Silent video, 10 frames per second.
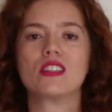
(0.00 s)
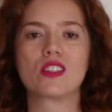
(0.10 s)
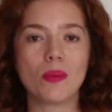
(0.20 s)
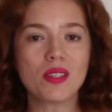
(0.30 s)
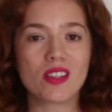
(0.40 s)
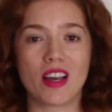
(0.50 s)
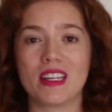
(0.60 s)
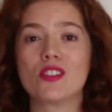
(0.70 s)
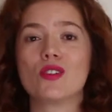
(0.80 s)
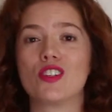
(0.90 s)
Some
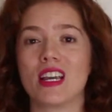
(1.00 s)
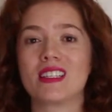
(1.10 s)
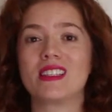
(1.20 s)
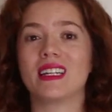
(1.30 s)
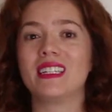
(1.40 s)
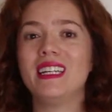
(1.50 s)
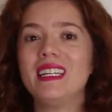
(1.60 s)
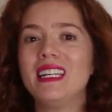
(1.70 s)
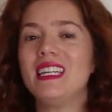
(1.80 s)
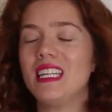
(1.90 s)
studies suggest that
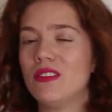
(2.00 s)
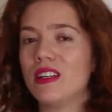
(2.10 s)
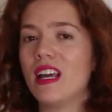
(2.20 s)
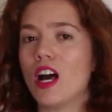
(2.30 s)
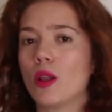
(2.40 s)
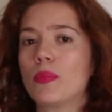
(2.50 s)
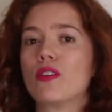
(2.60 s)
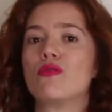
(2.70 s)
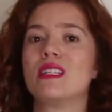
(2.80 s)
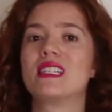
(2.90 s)
it can even help
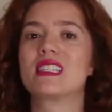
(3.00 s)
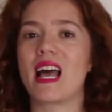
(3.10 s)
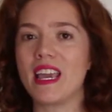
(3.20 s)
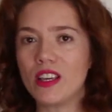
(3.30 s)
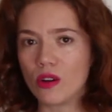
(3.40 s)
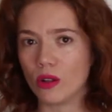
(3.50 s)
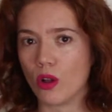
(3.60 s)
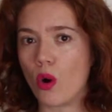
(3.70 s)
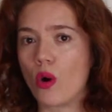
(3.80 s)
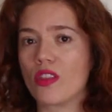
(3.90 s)

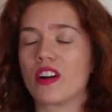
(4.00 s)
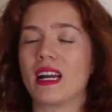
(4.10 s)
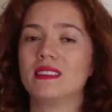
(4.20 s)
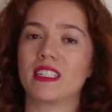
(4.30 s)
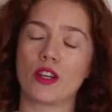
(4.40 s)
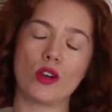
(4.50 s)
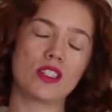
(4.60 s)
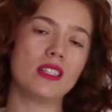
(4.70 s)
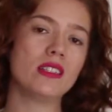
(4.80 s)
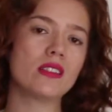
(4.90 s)
recycle other
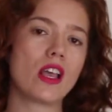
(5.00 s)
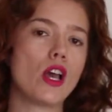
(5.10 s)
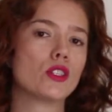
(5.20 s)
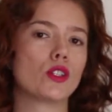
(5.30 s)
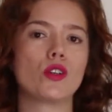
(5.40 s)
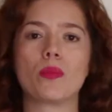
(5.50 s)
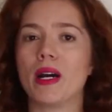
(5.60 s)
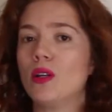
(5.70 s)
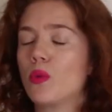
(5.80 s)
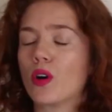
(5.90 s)
antioxidants so your
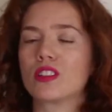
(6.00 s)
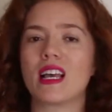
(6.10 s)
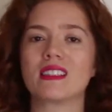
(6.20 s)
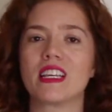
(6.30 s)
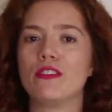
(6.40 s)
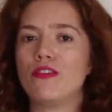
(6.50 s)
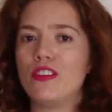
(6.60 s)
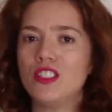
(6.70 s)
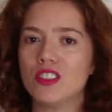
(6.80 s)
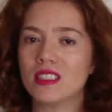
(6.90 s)
body works as
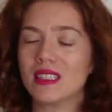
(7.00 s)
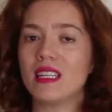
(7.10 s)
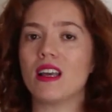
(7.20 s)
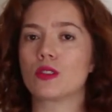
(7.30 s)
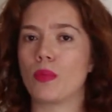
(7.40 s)
efficiently as